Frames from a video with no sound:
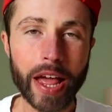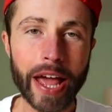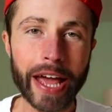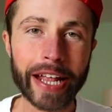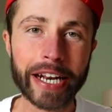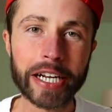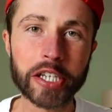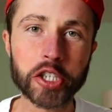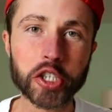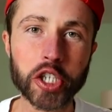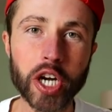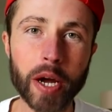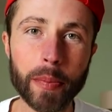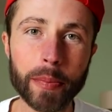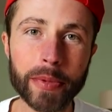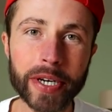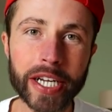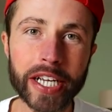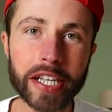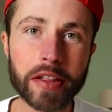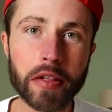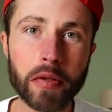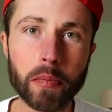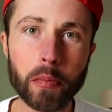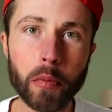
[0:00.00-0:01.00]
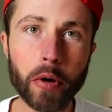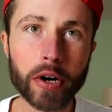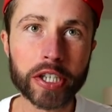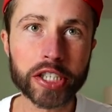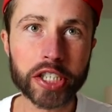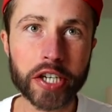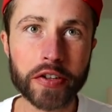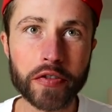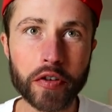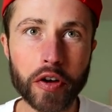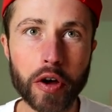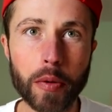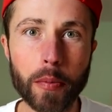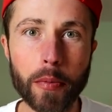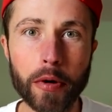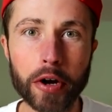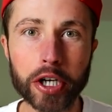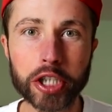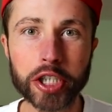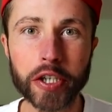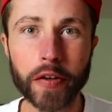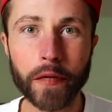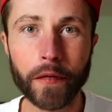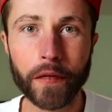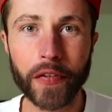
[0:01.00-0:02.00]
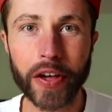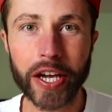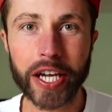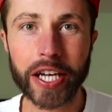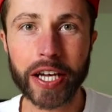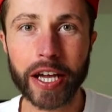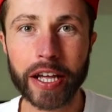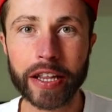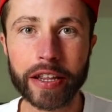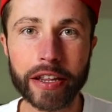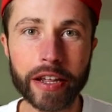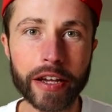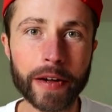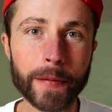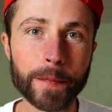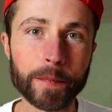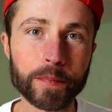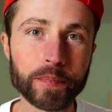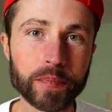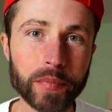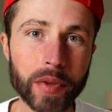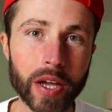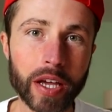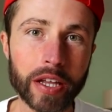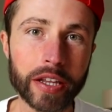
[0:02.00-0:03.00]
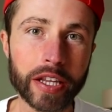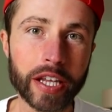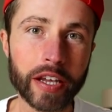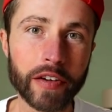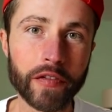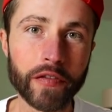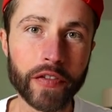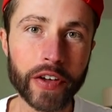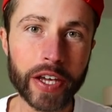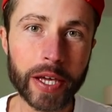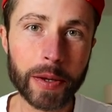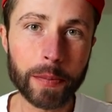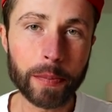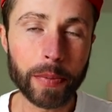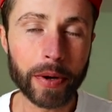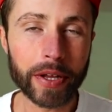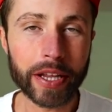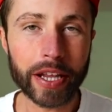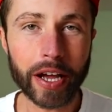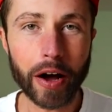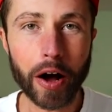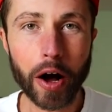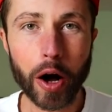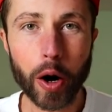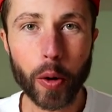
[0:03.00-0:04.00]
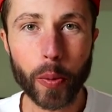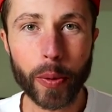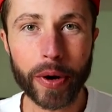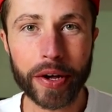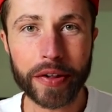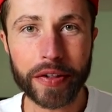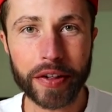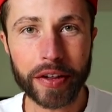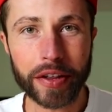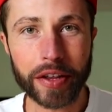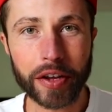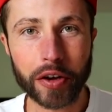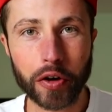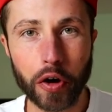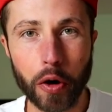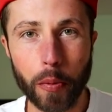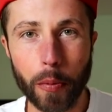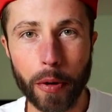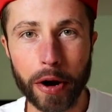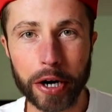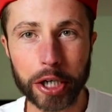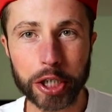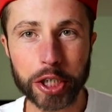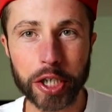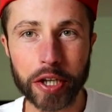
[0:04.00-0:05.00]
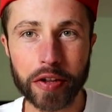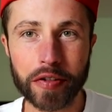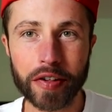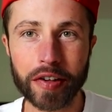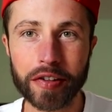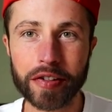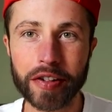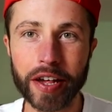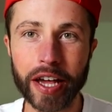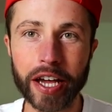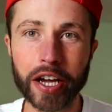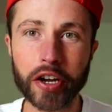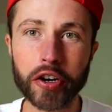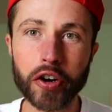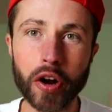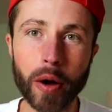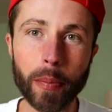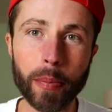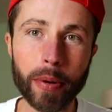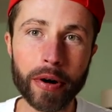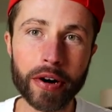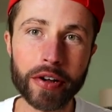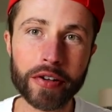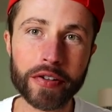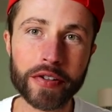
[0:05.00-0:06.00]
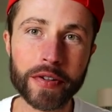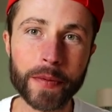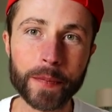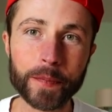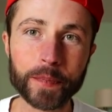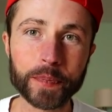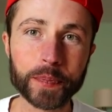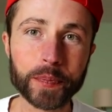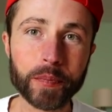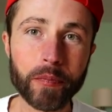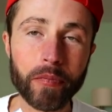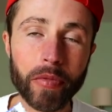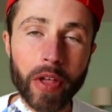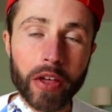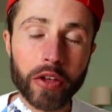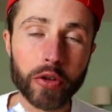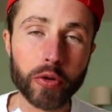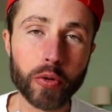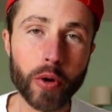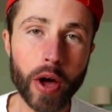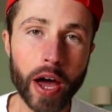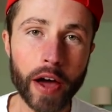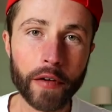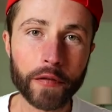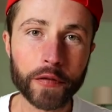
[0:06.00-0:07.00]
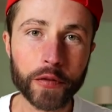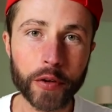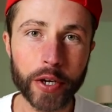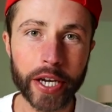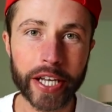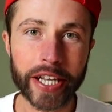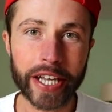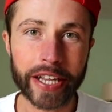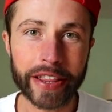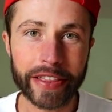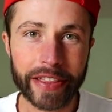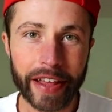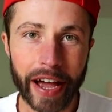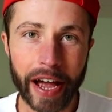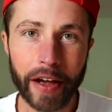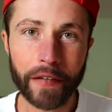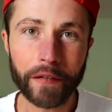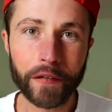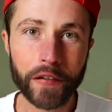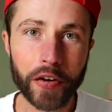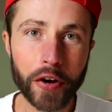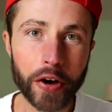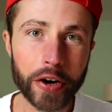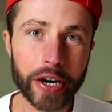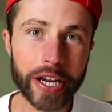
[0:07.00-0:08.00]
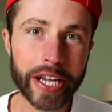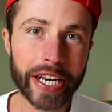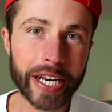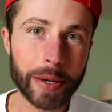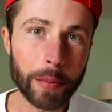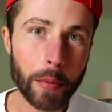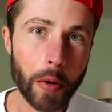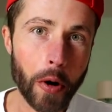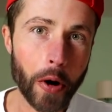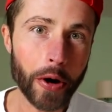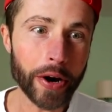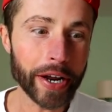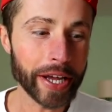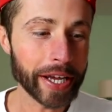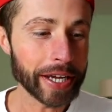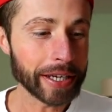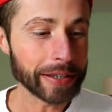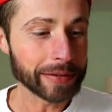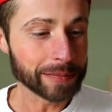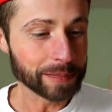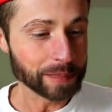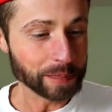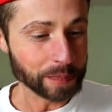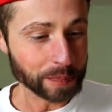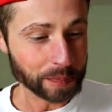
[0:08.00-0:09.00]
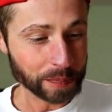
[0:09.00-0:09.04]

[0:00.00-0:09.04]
In Germany it's more just a commercial thing in the TV, but always in the commercials they say Knoppers, you have to eat at 9:30 in the morning.